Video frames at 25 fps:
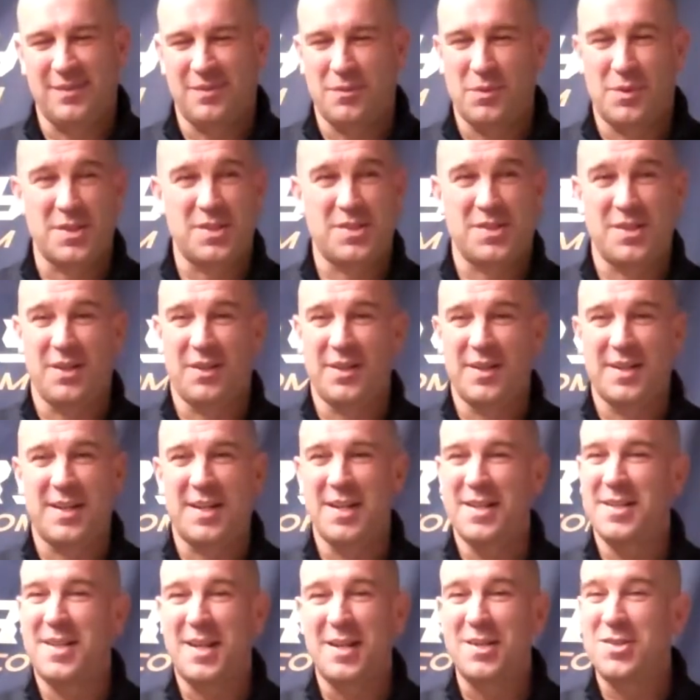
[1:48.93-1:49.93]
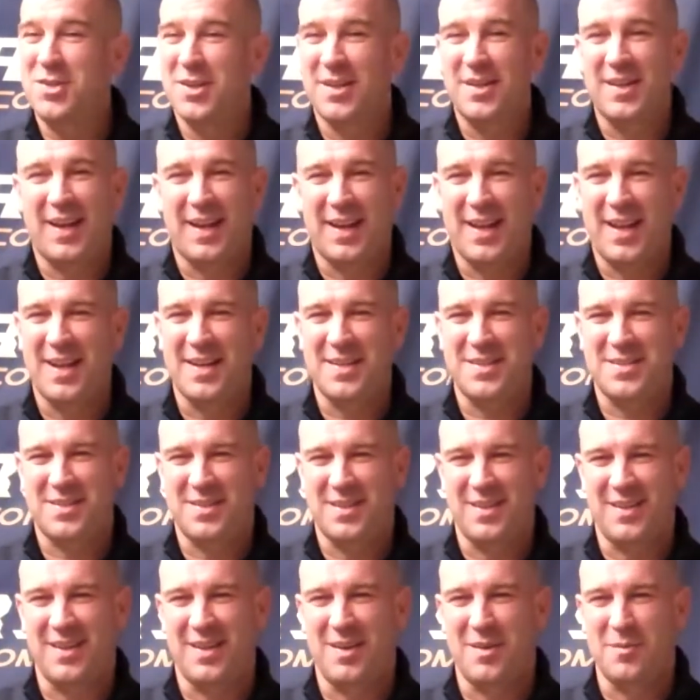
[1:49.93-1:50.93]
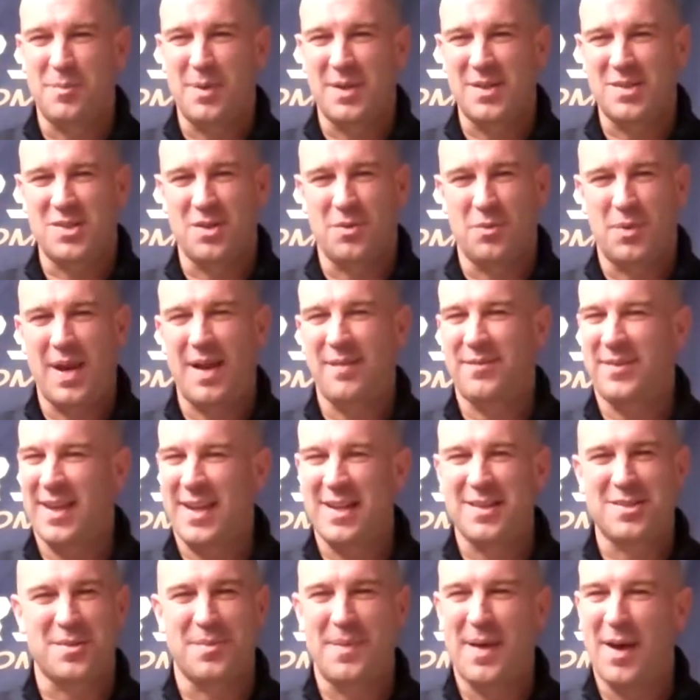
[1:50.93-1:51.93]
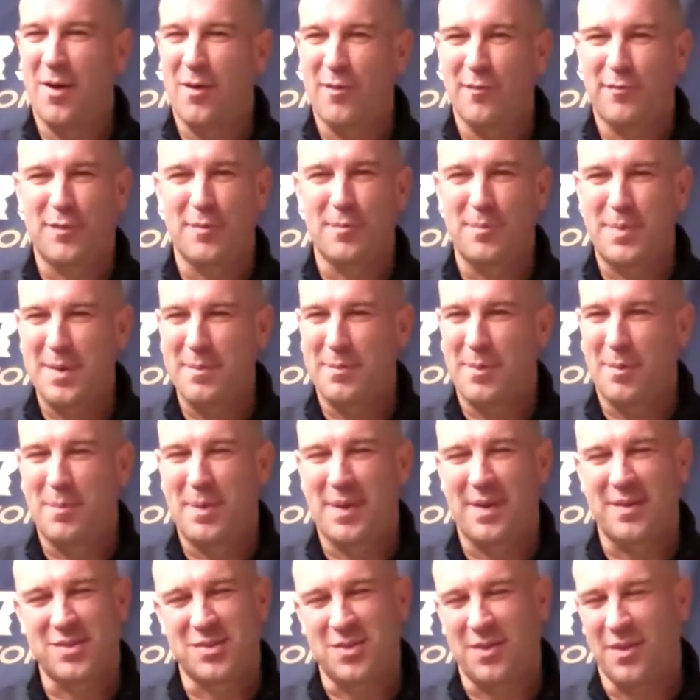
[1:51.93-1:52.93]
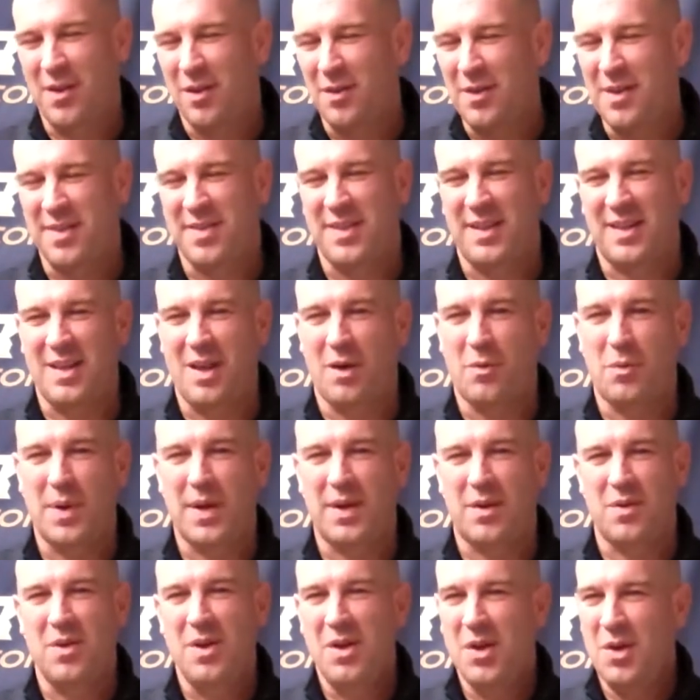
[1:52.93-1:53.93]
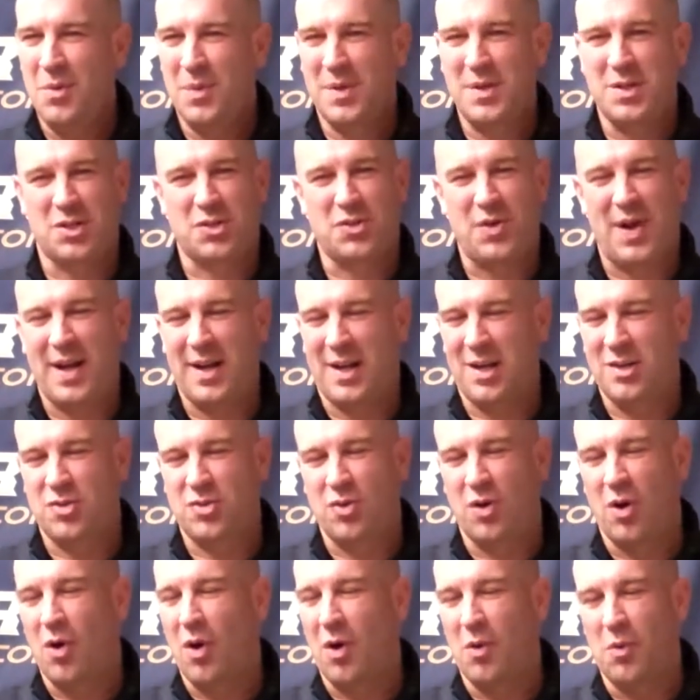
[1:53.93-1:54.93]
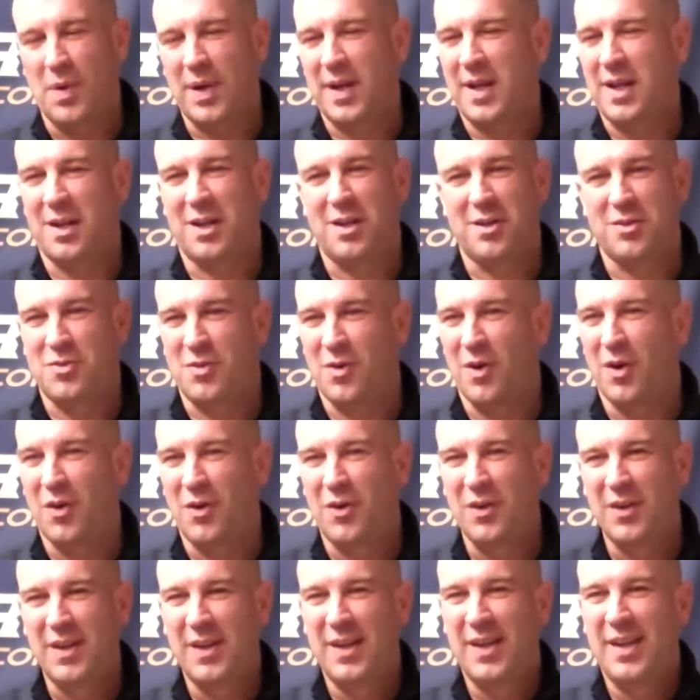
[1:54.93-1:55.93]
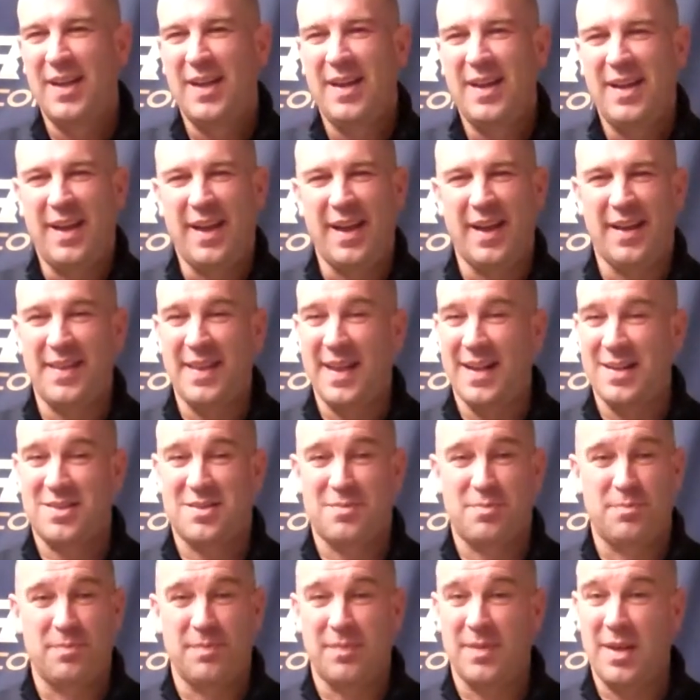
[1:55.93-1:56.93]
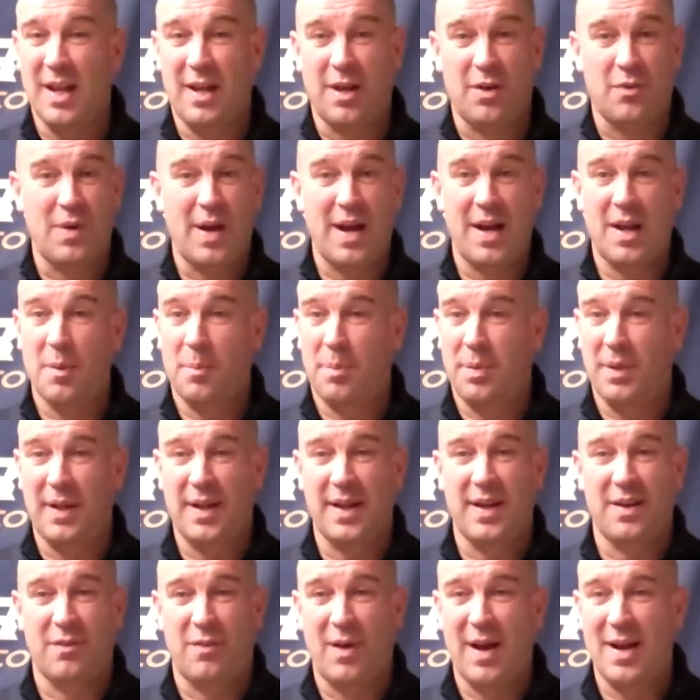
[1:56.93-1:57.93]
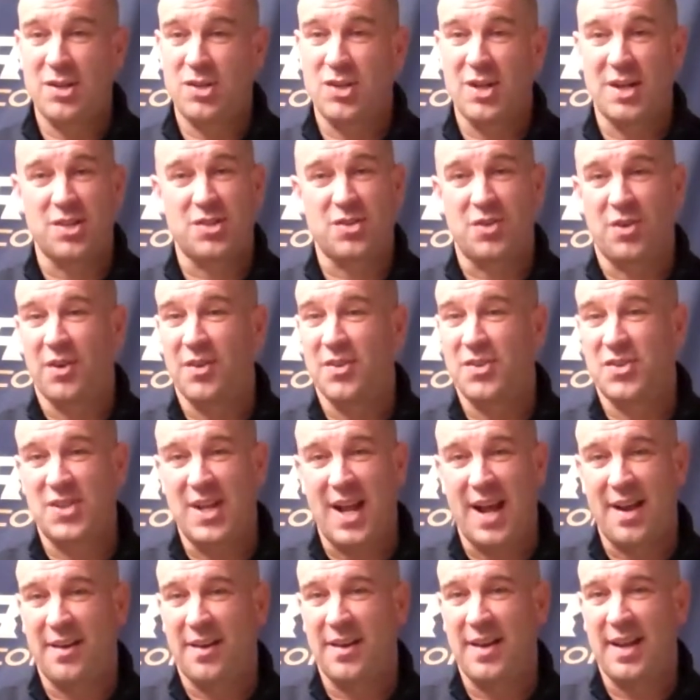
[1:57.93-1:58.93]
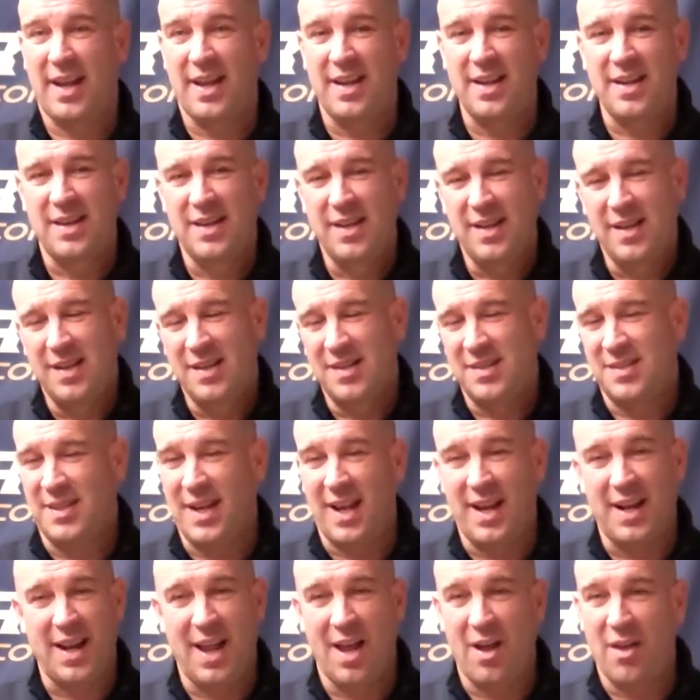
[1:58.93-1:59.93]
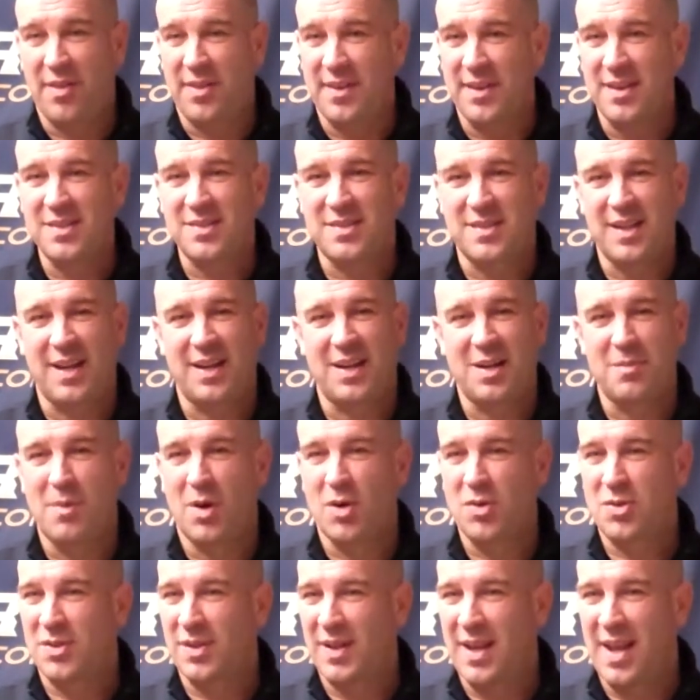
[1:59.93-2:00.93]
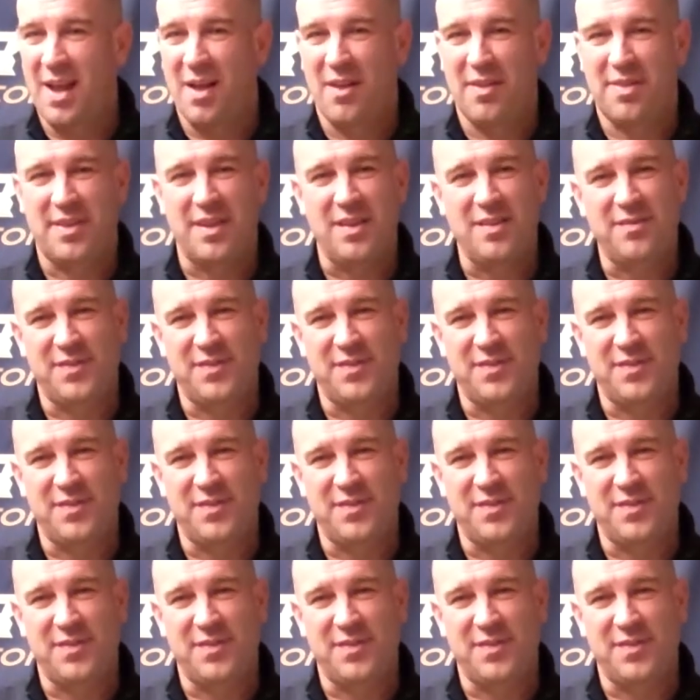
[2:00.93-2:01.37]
we're still in contention, I guess, but so we have to get some help from people. But so the only thing that we just try to control what we can control, and that's getting ready to play Rochester on Saturday, staying healthy, staying emotionally healthy,